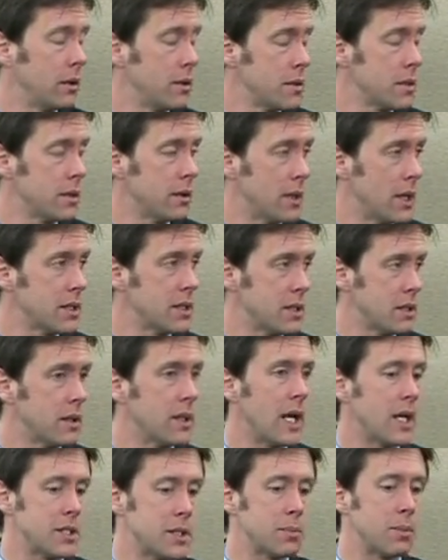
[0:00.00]
So
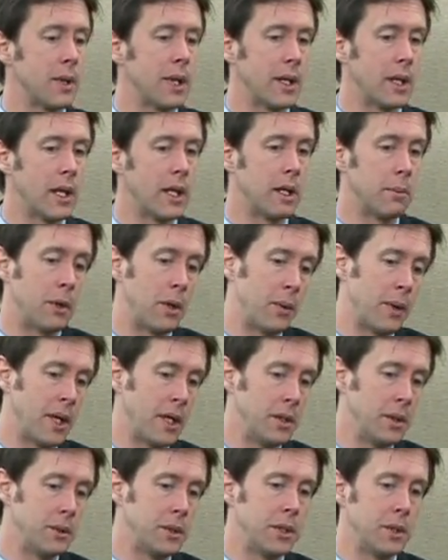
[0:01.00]
that's what I like about what
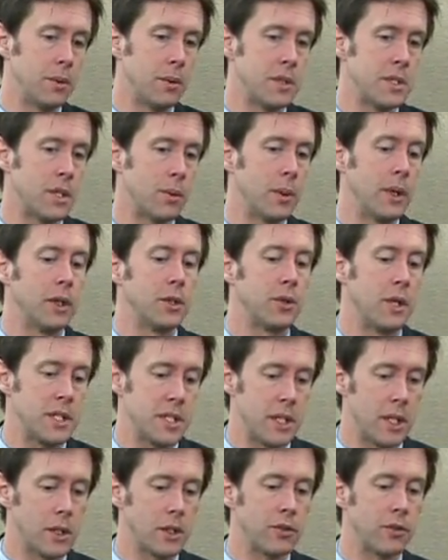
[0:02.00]
I do too, is that we
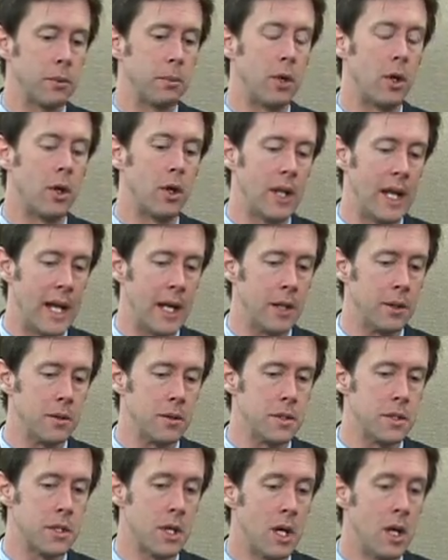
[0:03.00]
address things from all
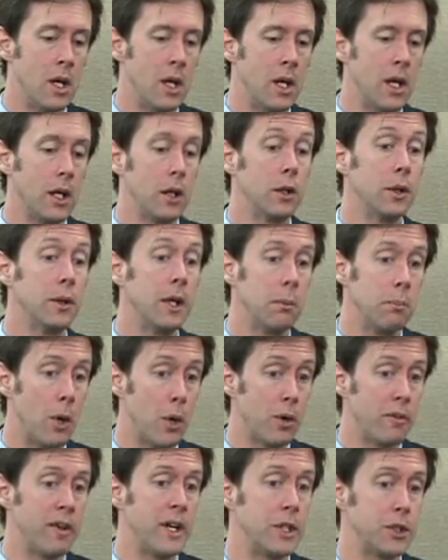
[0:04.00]
angles, including
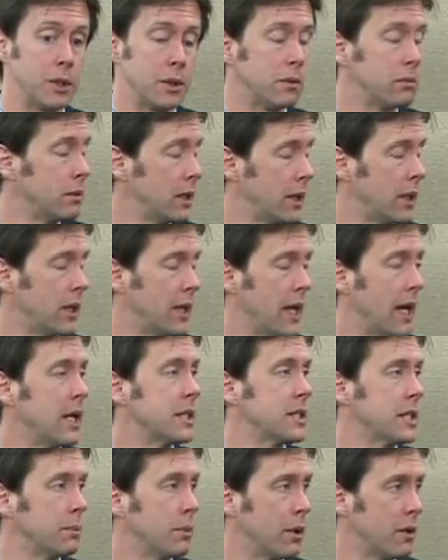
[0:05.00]
motivation and
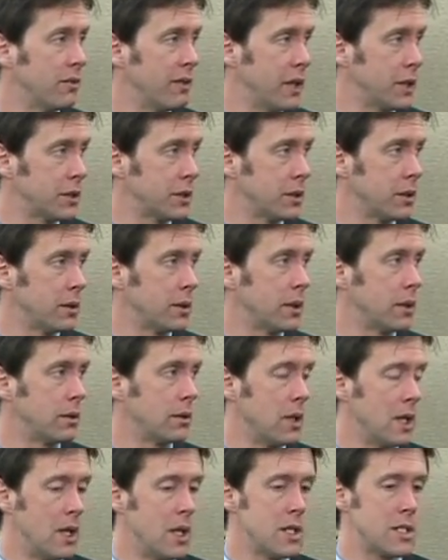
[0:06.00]
enhancing motivation
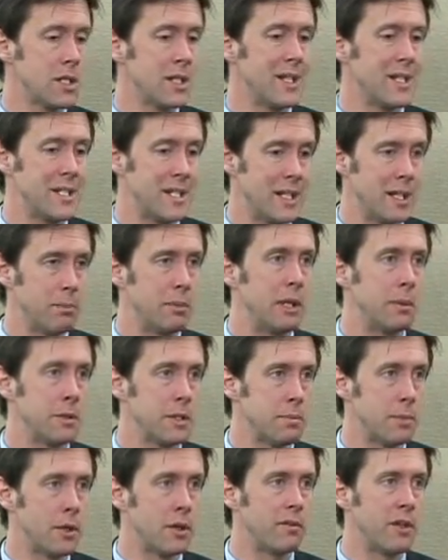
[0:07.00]
and soliciting
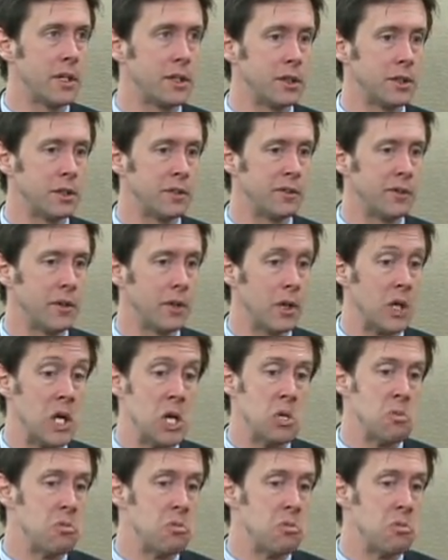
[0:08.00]
people's motivations for,